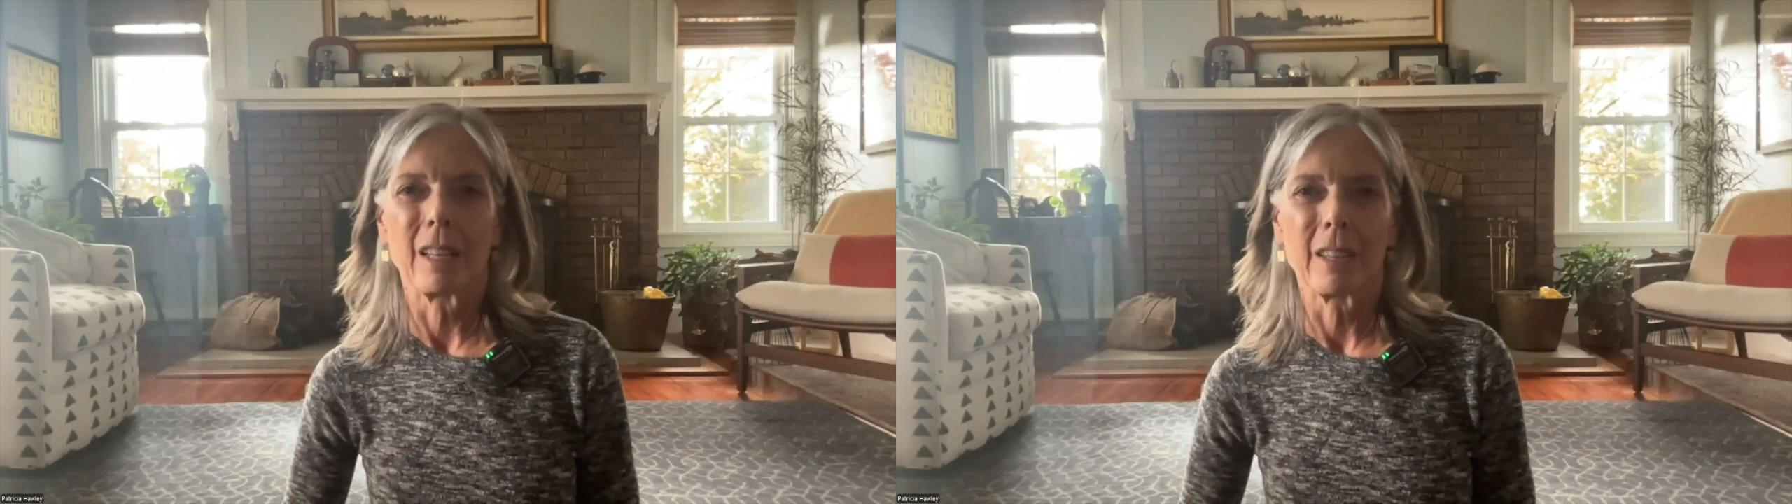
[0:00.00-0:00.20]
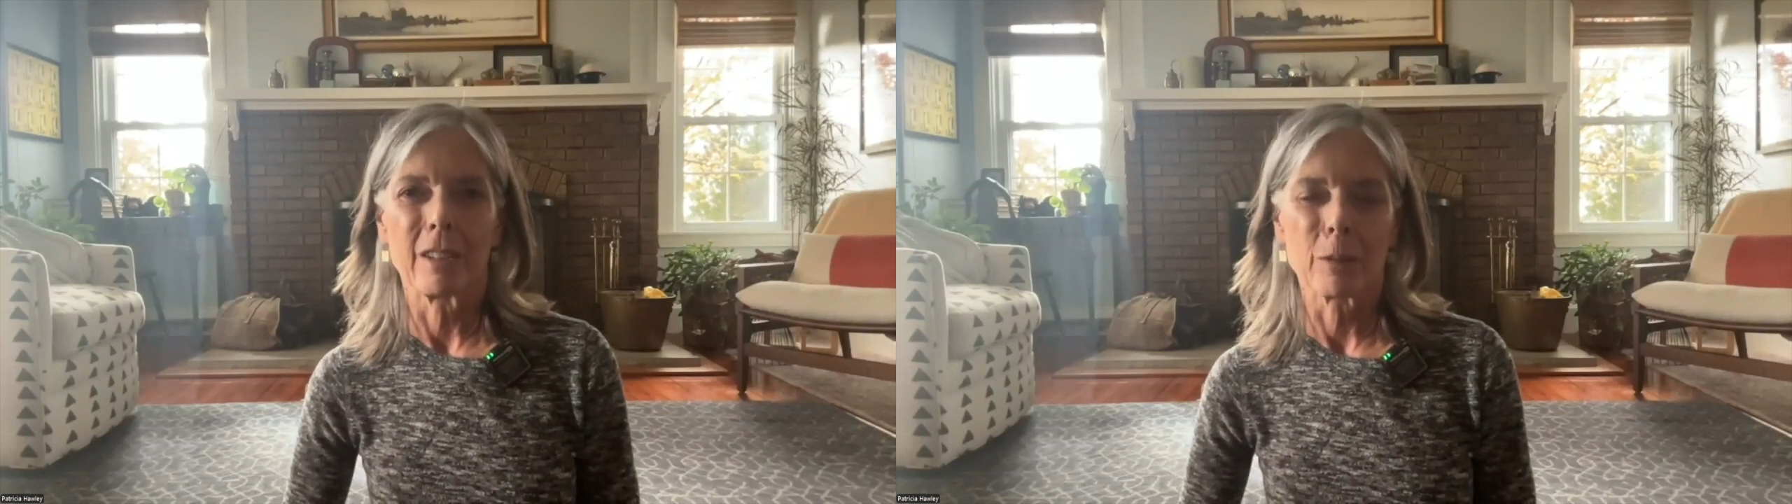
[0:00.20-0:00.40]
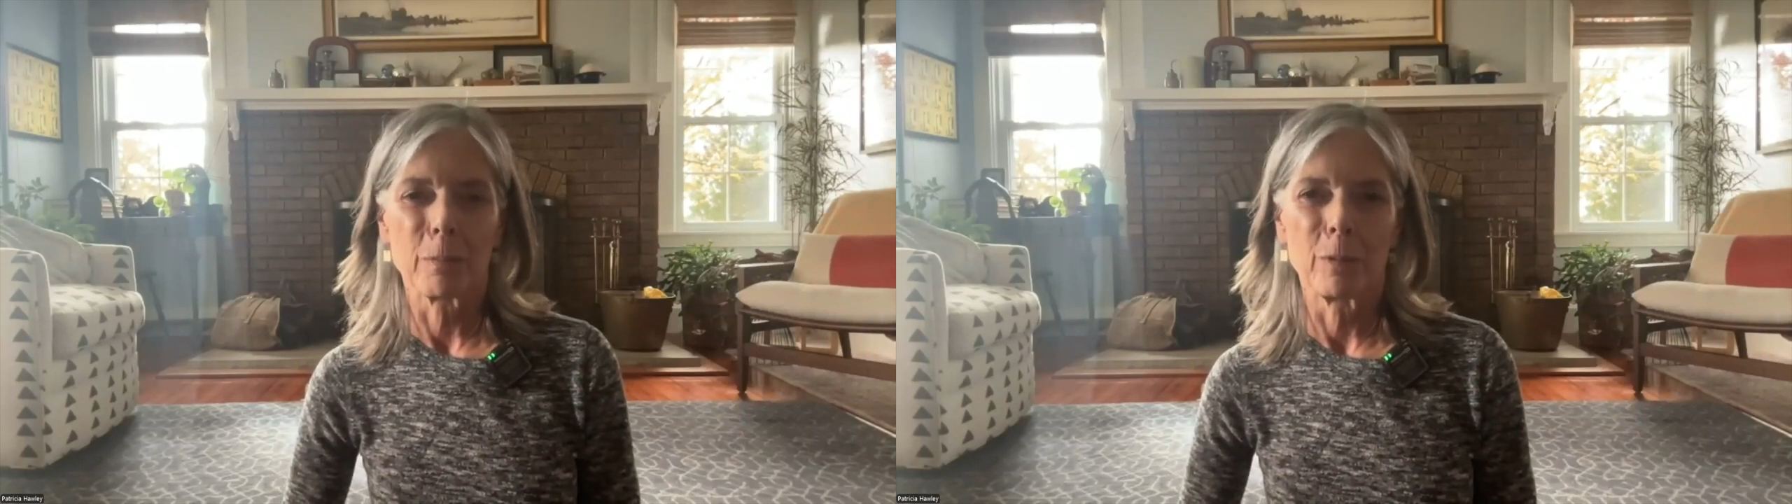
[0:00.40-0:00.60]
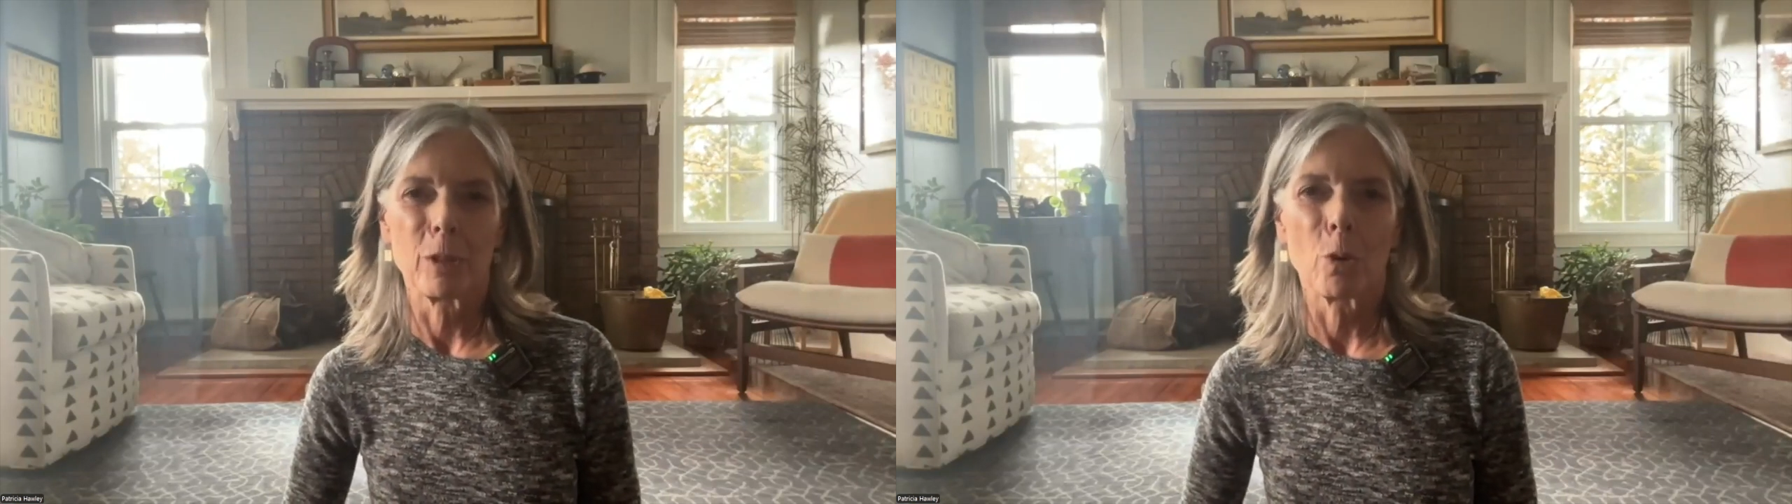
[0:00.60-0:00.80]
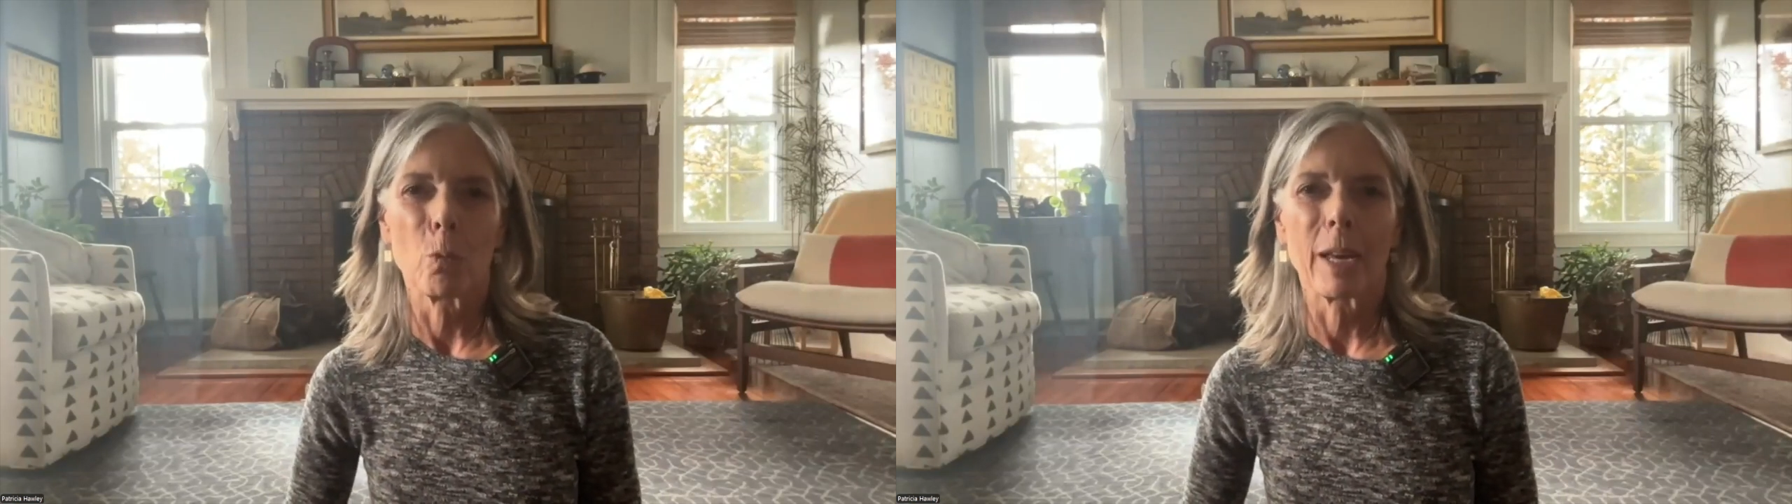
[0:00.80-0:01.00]
there's
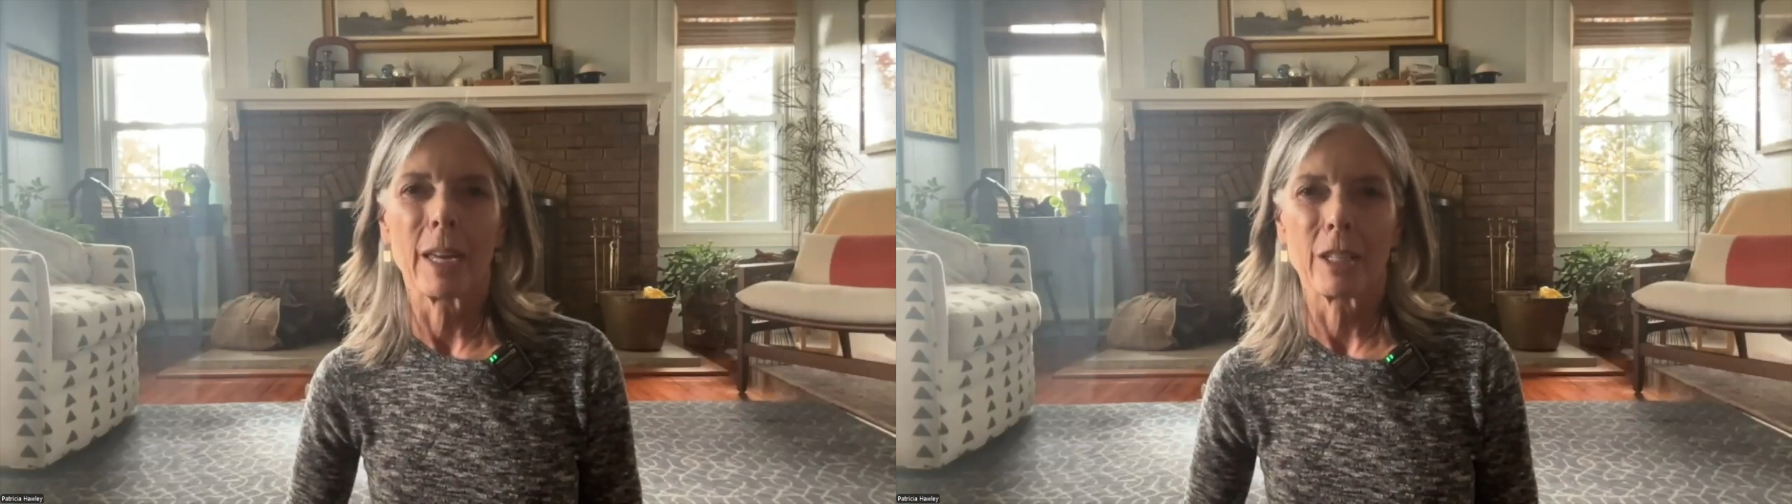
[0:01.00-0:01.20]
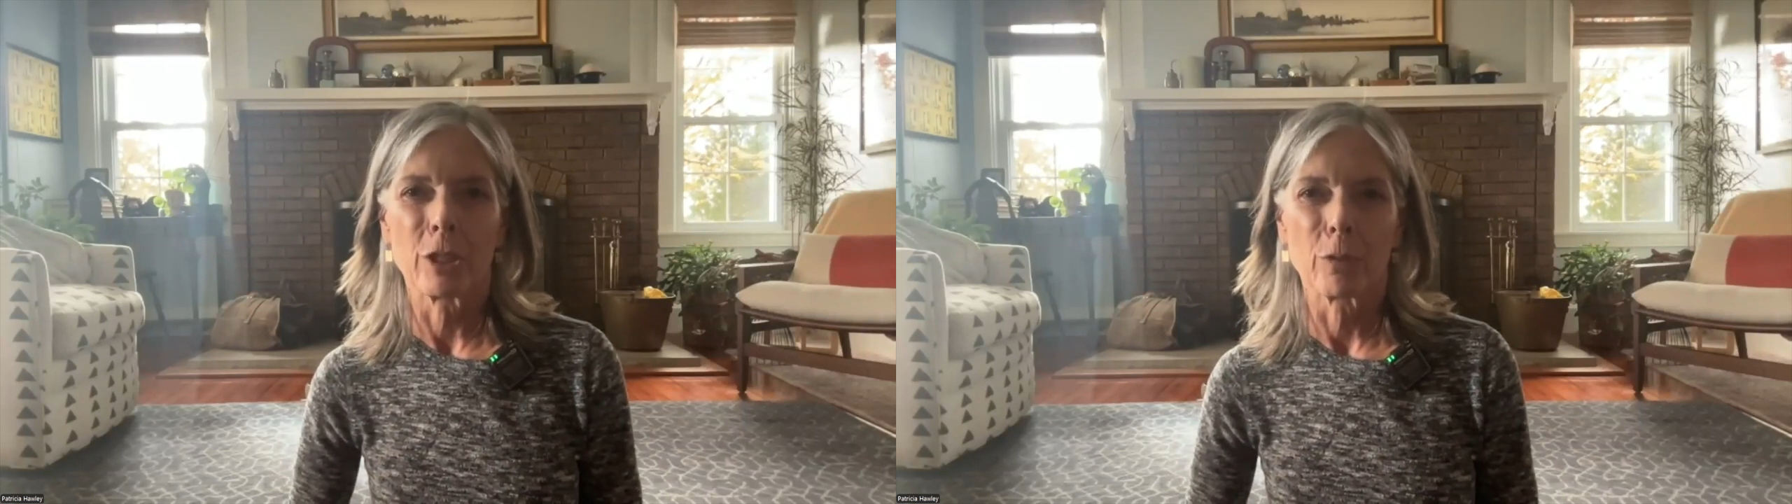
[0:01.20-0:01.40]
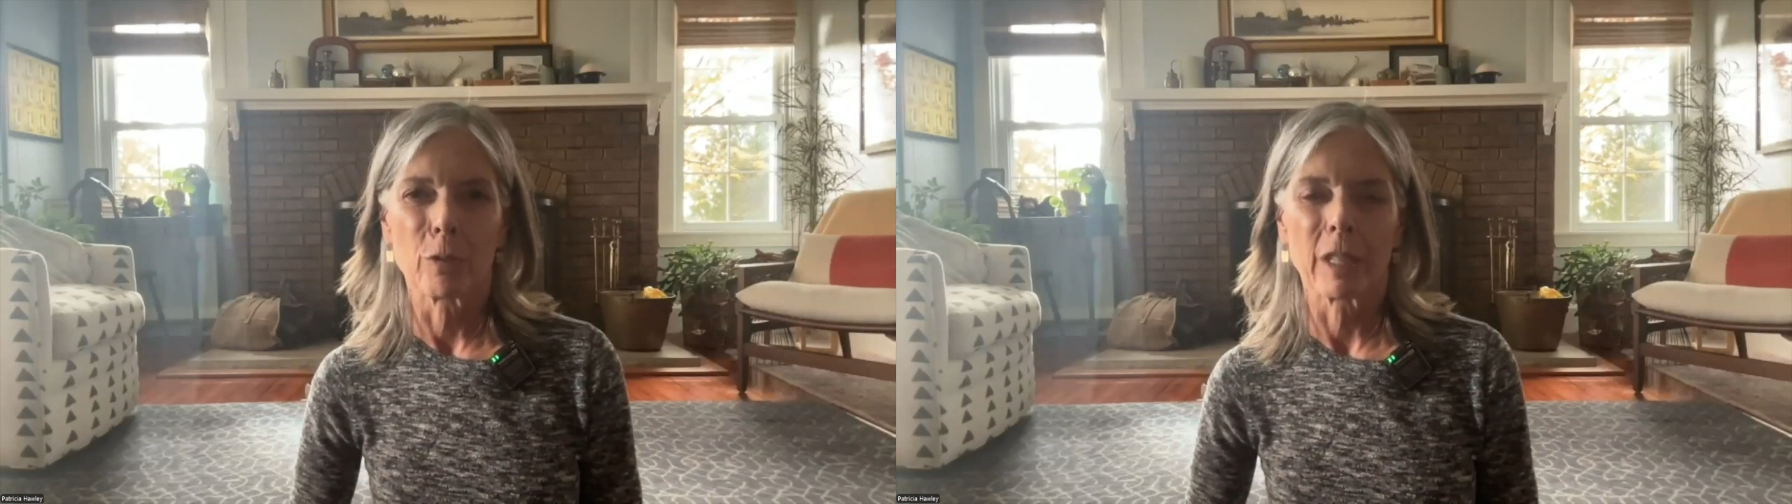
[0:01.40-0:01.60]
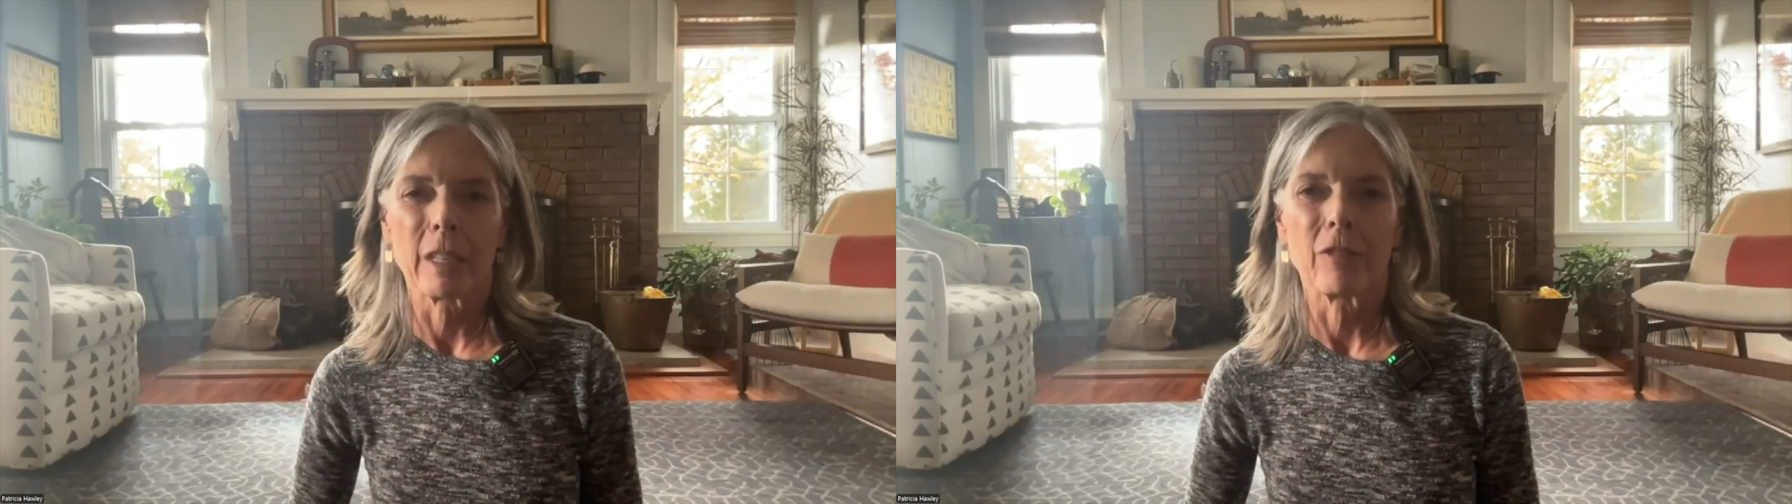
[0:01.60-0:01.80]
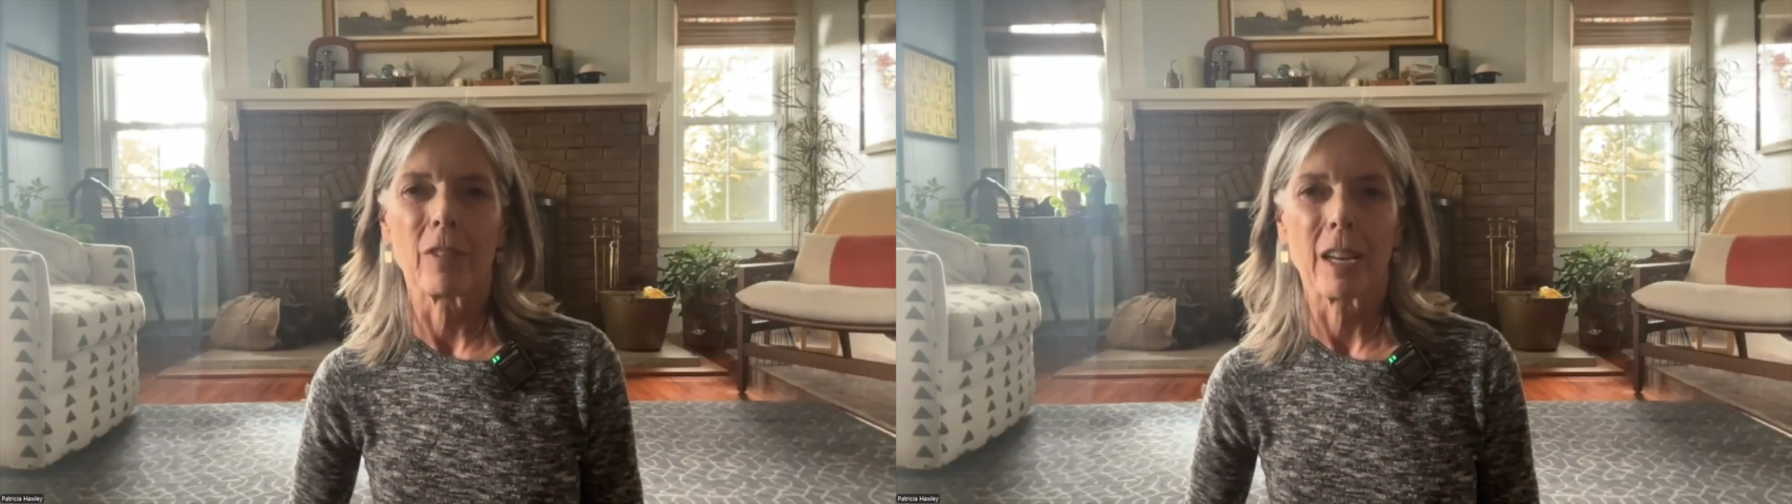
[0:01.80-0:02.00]
no way to really
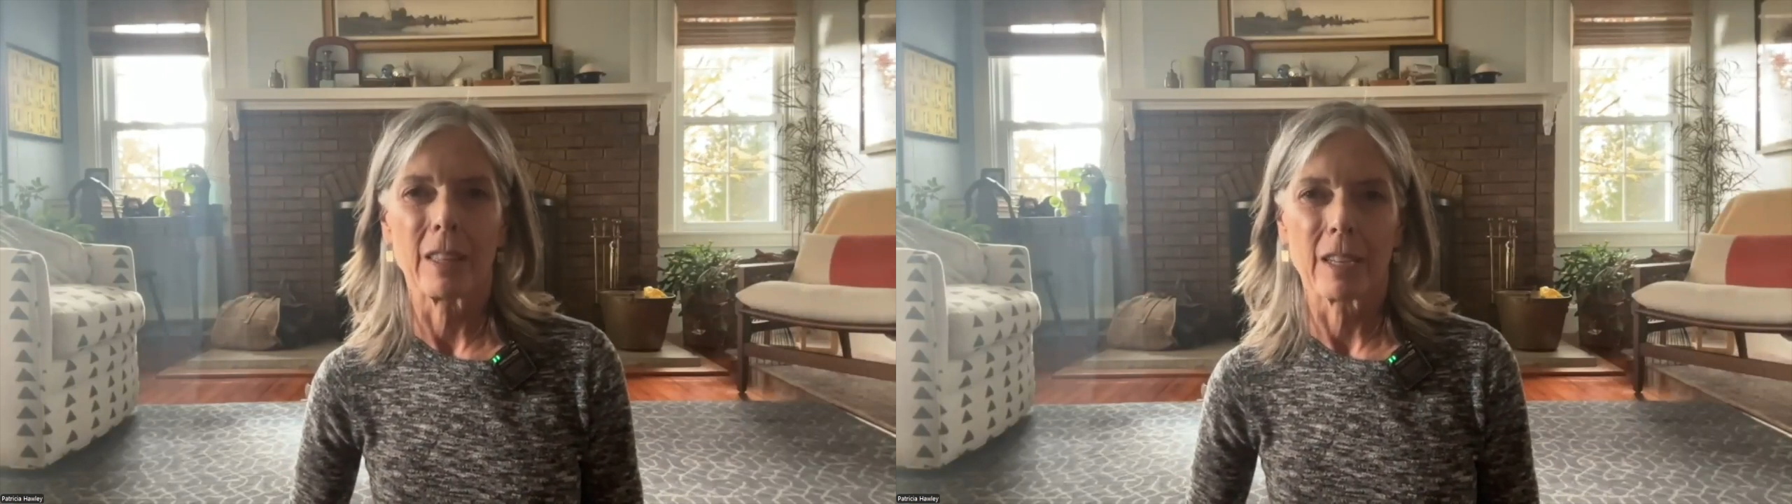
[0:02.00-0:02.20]
find